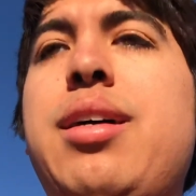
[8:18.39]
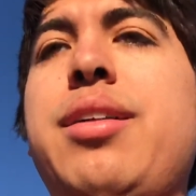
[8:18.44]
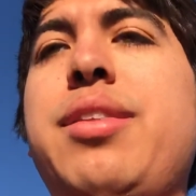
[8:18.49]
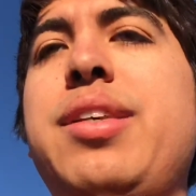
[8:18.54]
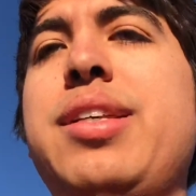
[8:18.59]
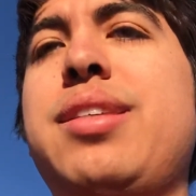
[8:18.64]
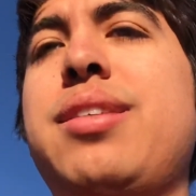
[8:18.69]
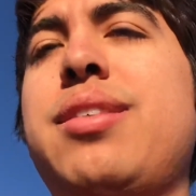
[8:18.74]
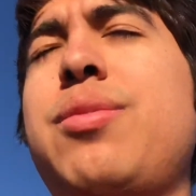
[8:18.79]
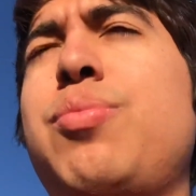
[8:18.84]

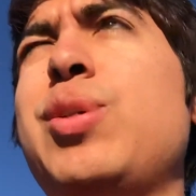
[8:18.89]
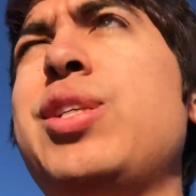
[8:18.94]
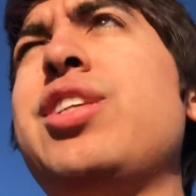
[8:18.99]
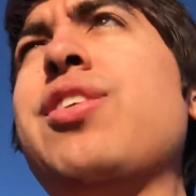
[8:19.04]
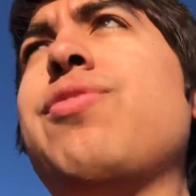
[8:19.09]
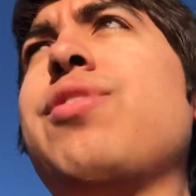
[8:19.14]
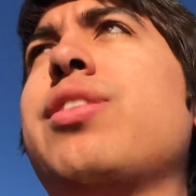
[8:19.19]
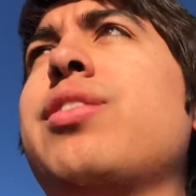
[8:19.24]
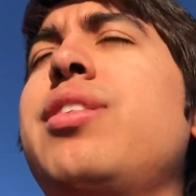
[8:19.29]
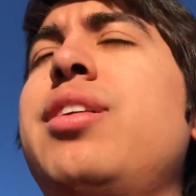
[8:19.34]
This
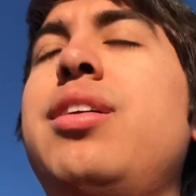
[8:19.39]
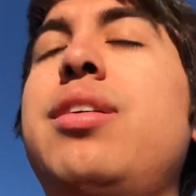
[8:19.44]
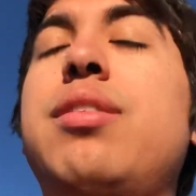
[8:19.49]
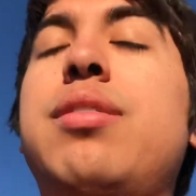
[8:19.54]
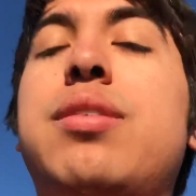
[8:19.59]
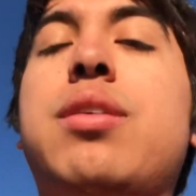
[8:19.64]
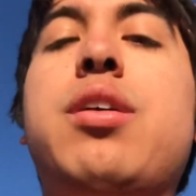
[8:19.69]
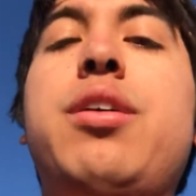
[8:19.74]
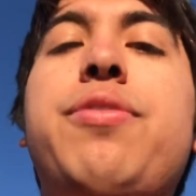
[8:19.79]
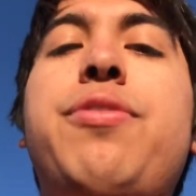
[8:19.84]
specifically,
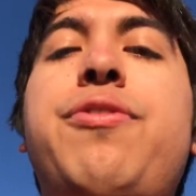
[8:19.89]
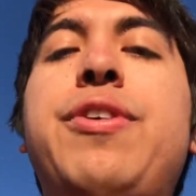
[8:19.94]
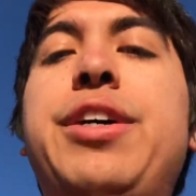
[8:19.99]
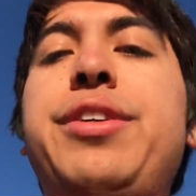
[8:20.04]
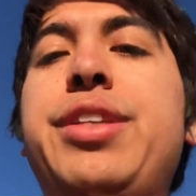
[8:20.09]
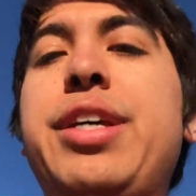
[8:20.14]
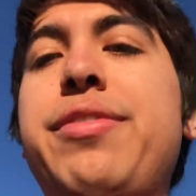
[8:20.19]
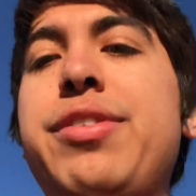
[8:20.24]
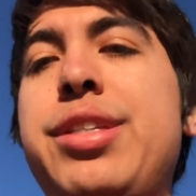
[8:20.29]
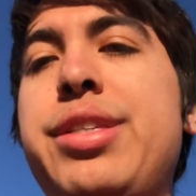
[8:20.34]
it's called
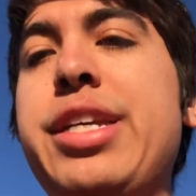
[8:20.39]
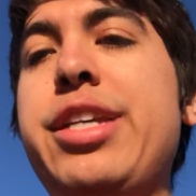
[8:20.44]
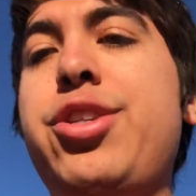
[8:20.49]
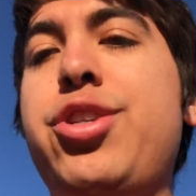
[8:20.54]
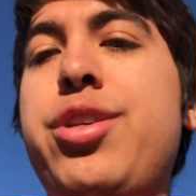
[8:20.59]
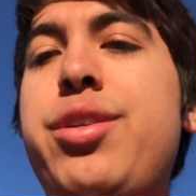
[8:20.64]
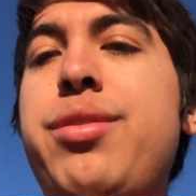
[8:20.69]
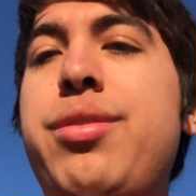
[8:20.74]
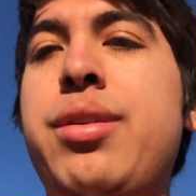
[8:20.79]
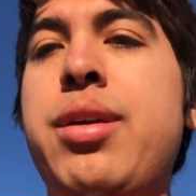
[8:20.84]
Fell
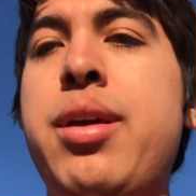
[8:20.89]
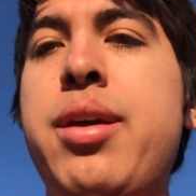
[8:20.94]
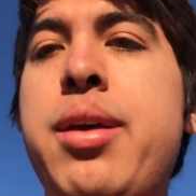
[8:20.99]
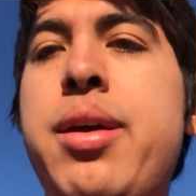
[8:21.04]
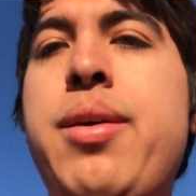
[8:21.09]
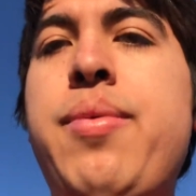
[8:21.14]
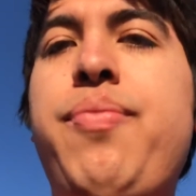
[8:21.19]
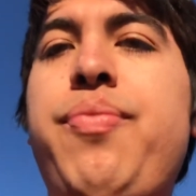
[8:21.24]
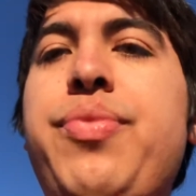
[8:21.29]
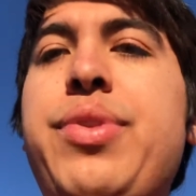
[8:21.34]
Devastation.
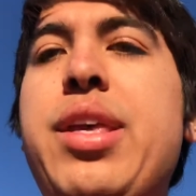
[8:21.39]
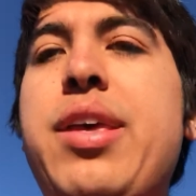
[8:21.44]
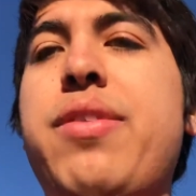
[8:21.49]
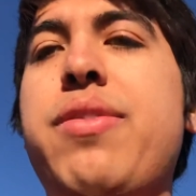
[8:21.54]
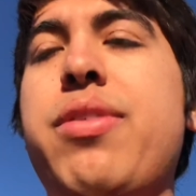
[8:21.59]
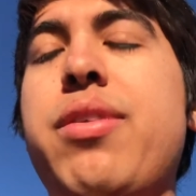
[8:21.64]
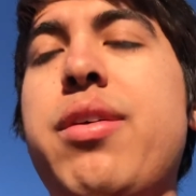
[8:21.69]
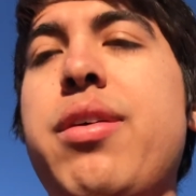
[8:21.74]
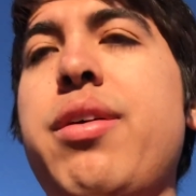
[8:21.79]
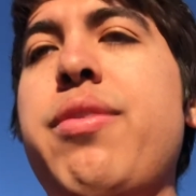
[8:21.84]

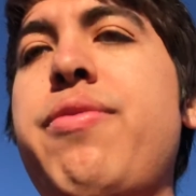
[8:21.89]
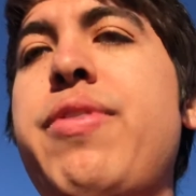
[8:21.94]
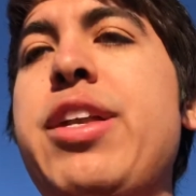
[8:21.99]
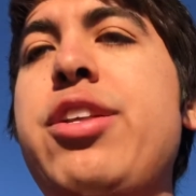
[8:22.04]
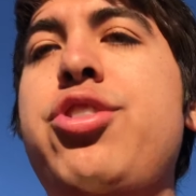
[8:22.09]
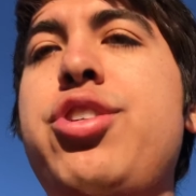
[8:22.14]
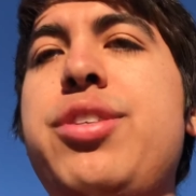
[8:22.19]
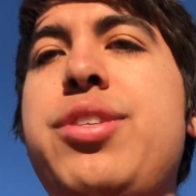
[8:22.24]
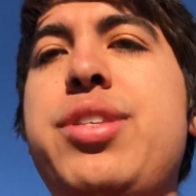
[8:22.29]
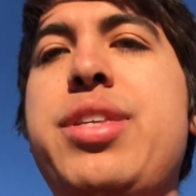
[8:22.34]
It's the
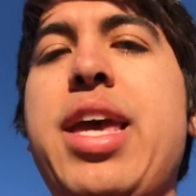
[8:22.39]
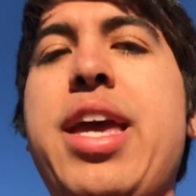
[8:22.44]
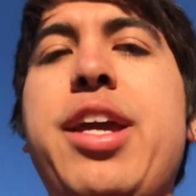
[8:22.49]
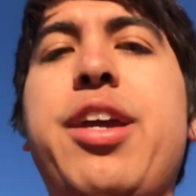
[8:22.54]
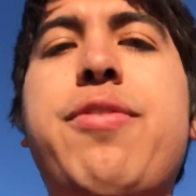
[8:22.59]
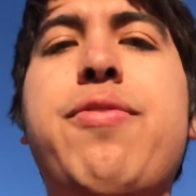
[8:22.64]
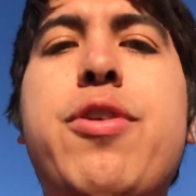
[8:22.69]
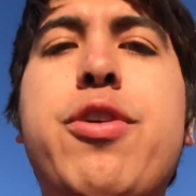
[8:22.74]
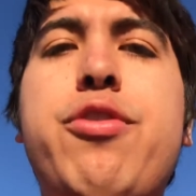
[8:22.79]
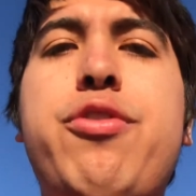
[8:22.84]
Vengeance
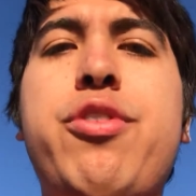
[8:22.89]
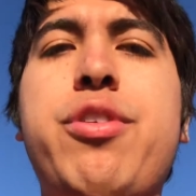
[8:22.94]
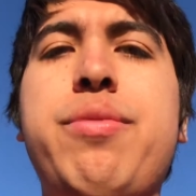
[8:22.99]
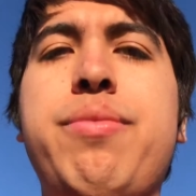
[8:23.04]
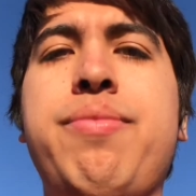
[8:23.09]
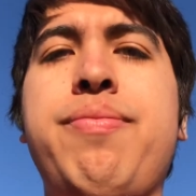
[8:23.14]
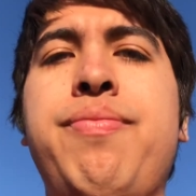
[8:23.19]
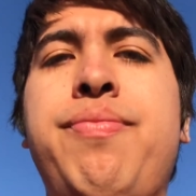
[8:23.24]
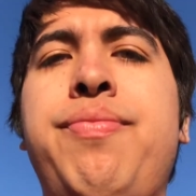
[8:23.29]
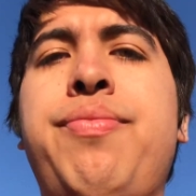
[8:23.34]
tank
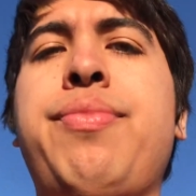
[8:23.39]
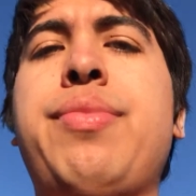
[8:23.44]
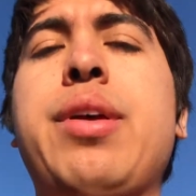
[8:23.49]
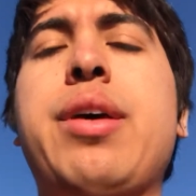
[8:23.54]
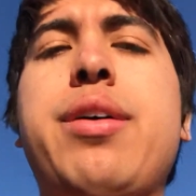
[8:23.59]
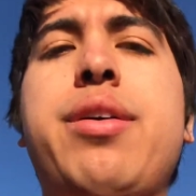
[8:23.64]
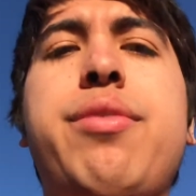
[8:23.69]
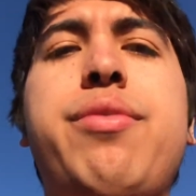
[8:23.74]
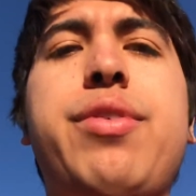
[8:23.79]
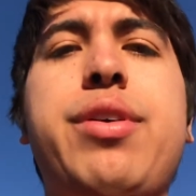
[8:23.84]
version
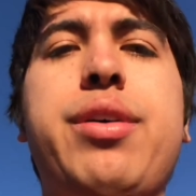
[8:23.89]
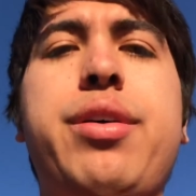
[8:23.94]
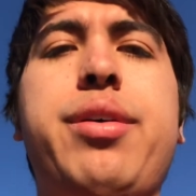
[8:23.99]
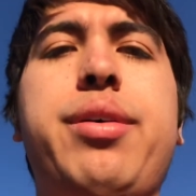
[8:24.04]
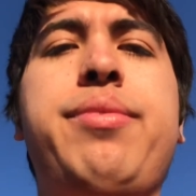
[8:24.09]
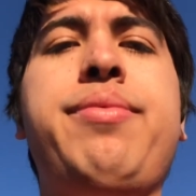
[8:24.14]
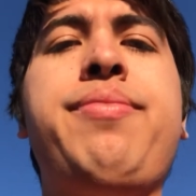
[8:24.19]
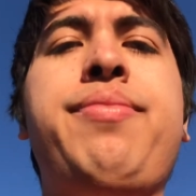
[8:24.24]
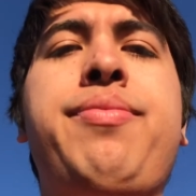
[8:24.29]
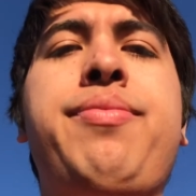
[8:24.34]
of